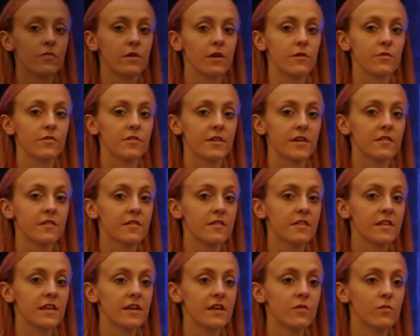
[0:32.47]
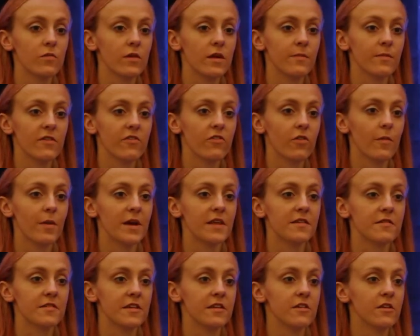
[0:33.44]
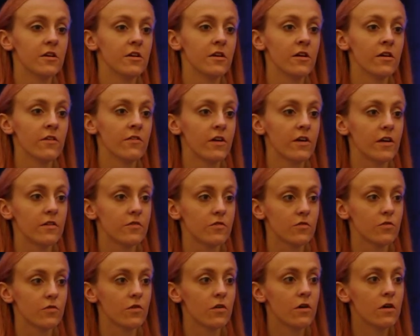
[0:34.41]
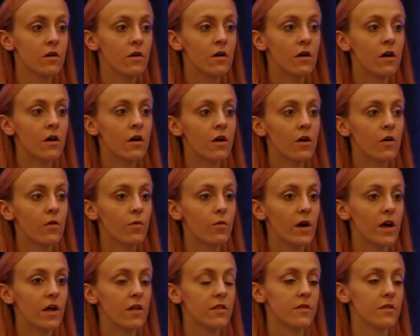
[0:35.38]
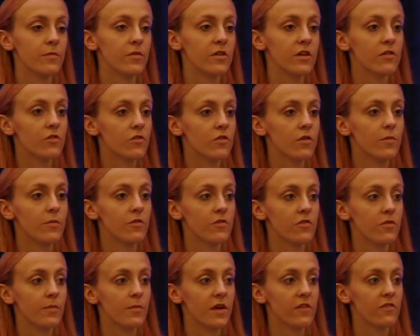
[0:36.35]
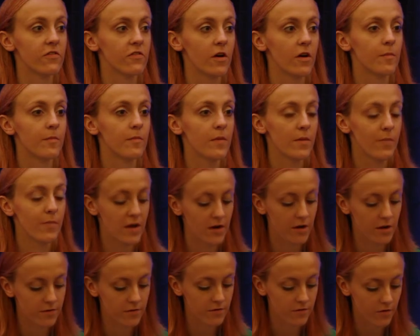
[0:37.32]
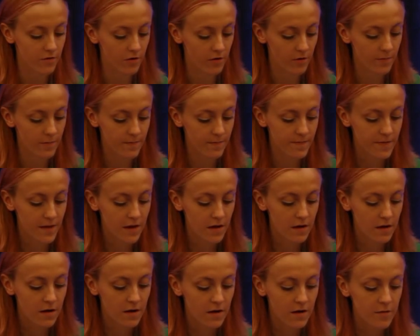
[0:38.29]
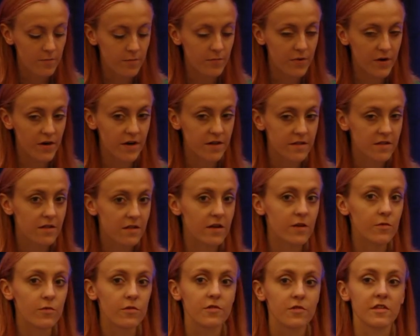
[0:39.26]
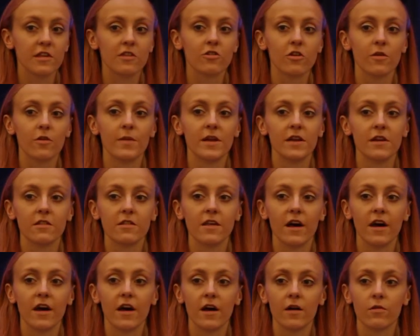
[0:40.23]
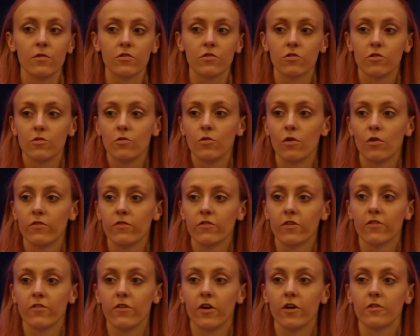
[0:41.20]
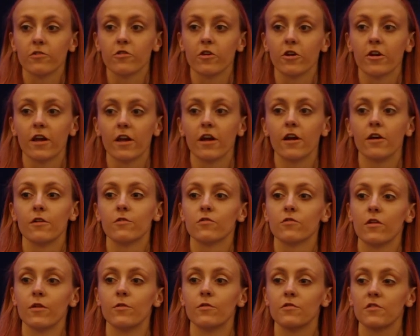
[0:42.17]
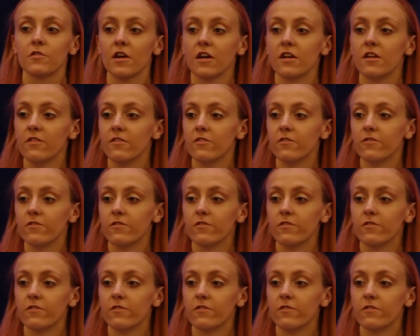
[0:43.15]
when I was 16, right before my senior year of high school, when the police removed me from my parents' home. But it was determined that I was too old for foster care, so I was kind of